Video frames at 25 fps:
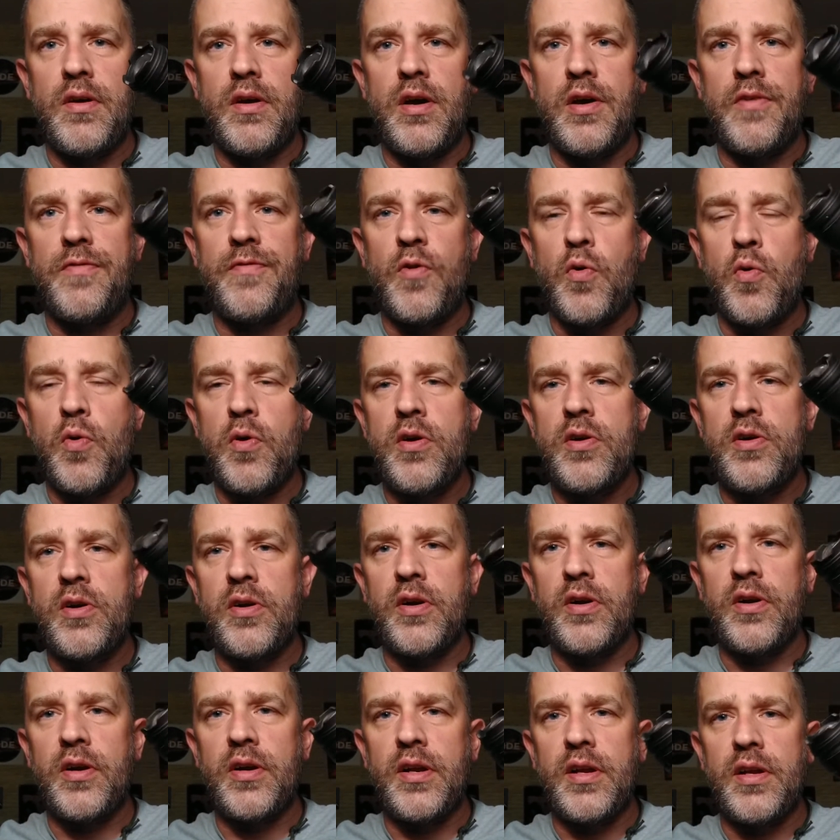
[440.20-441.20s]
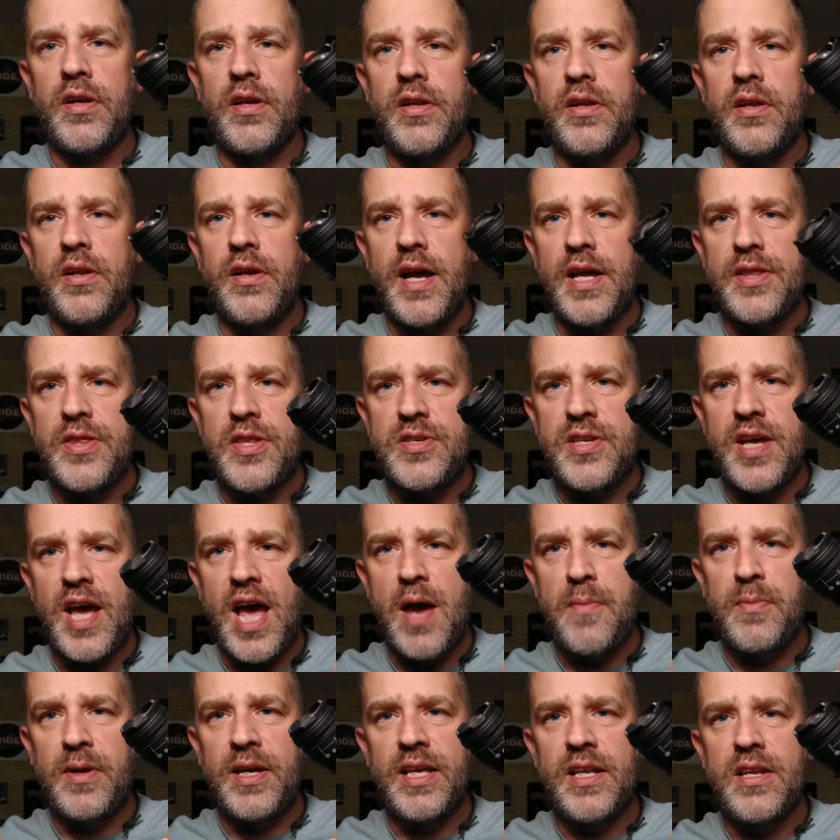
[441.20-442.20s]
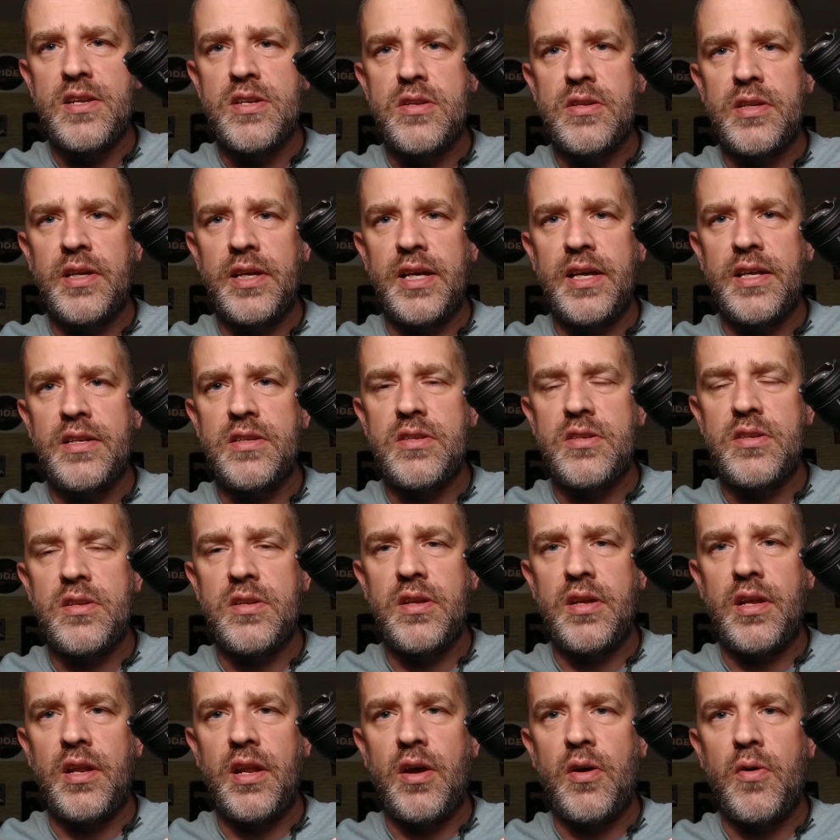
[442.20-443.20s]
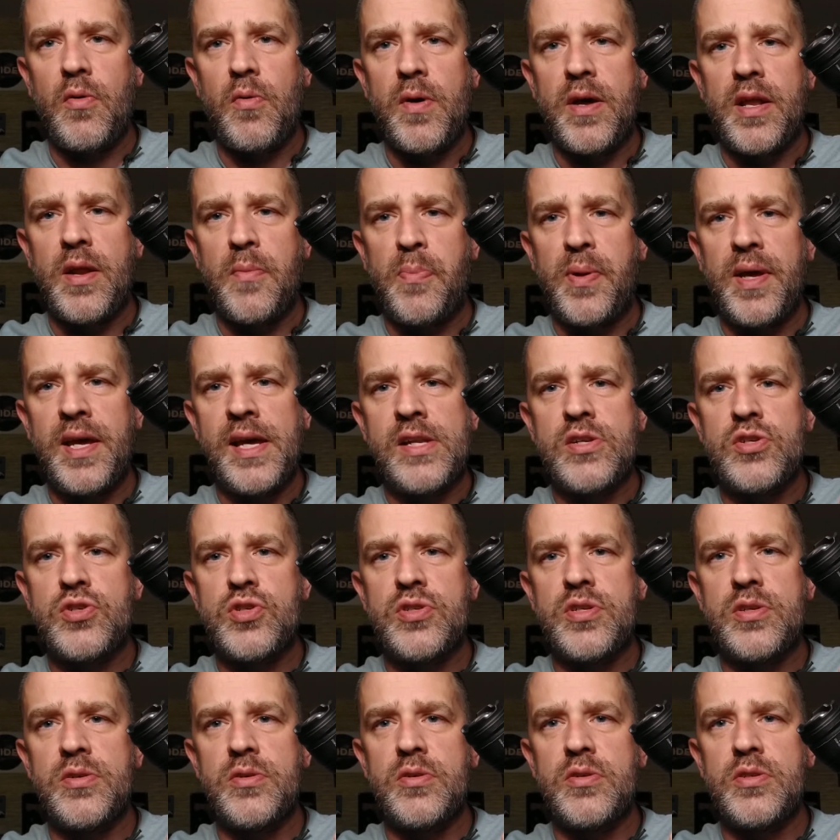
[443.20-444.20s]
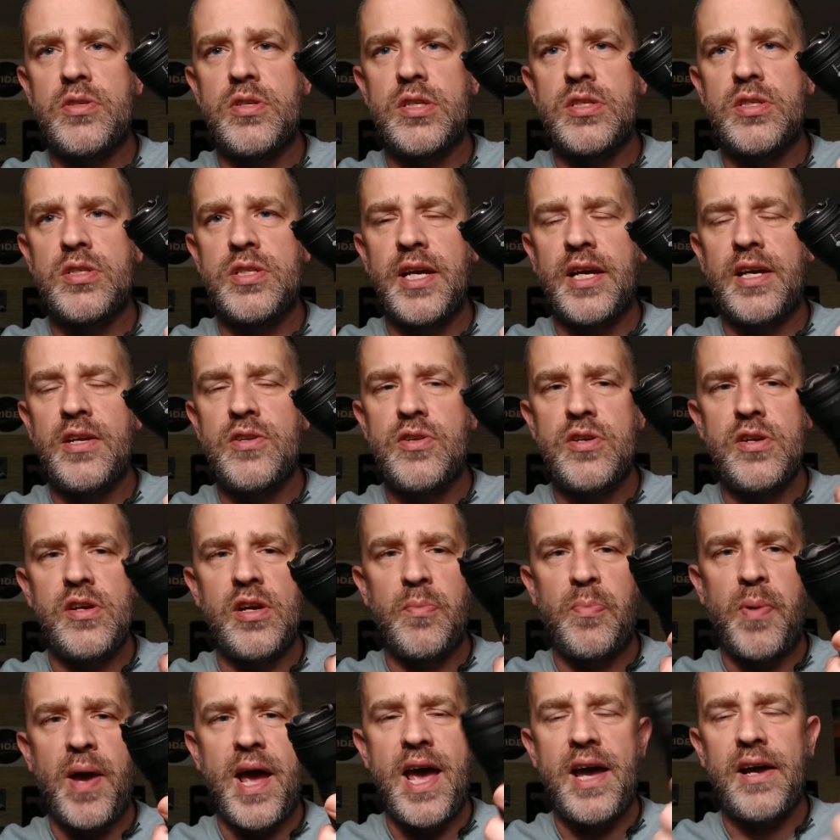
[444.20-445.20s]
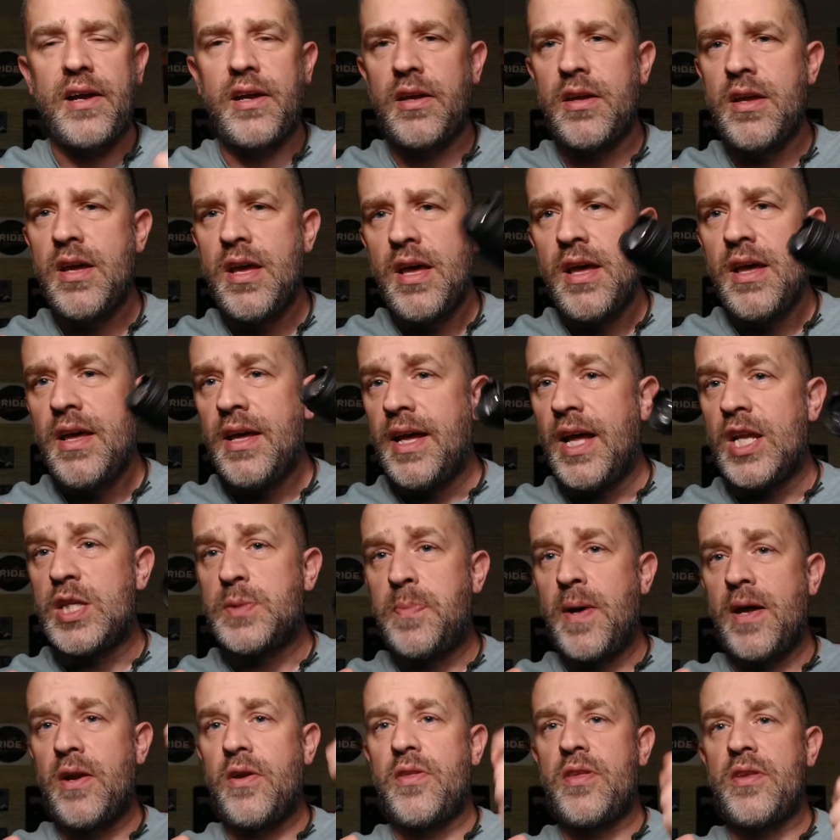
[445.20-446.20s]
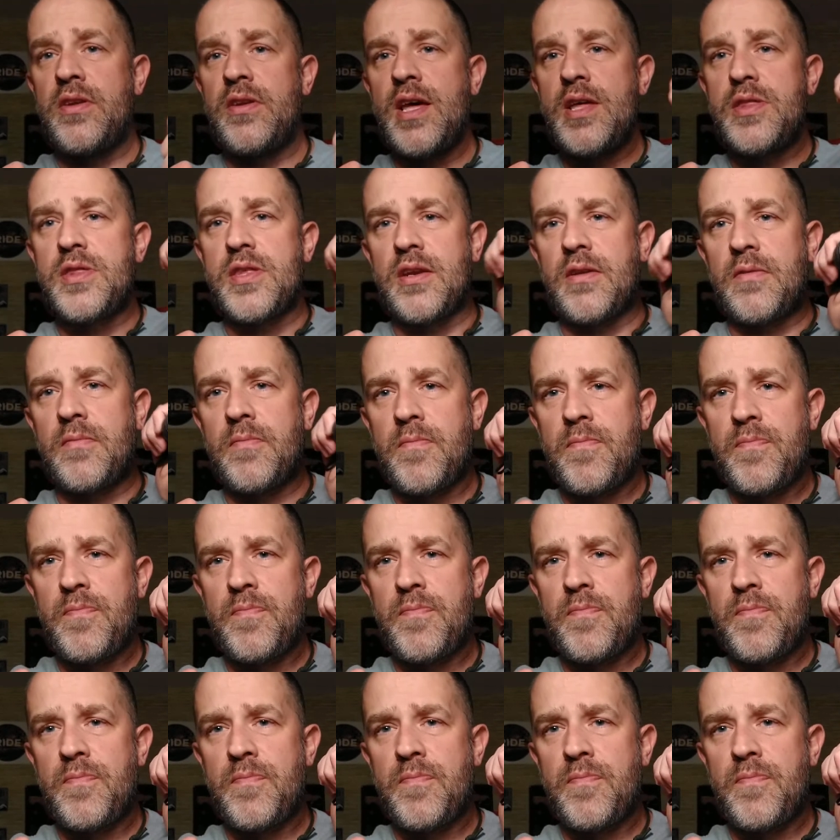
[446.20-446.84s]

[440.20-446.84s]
afford, or at the time get in a pinch to stick into your pack, it's better than nothing.